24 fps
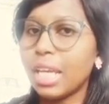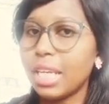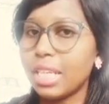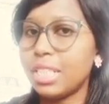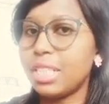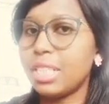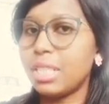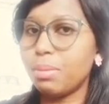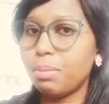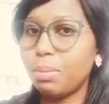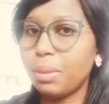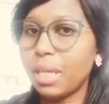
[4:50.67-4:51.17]

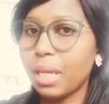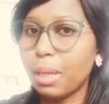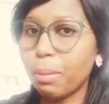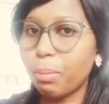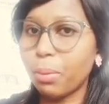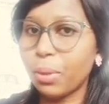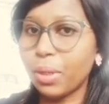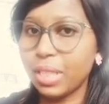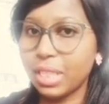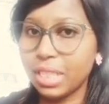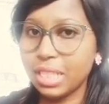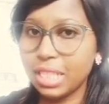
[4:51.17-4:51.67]
SGB
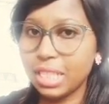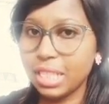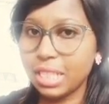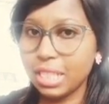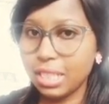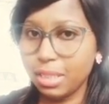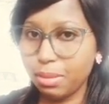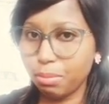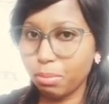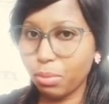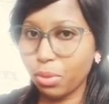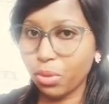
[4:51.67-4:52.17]
appointed
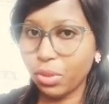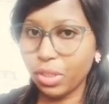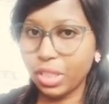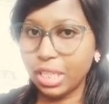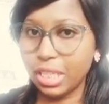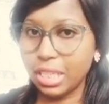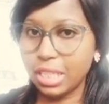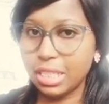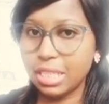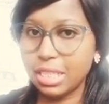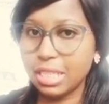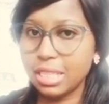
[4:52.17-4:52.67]

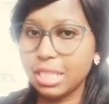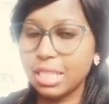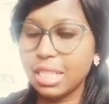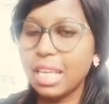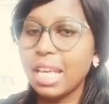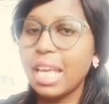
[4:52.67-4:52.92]
employees.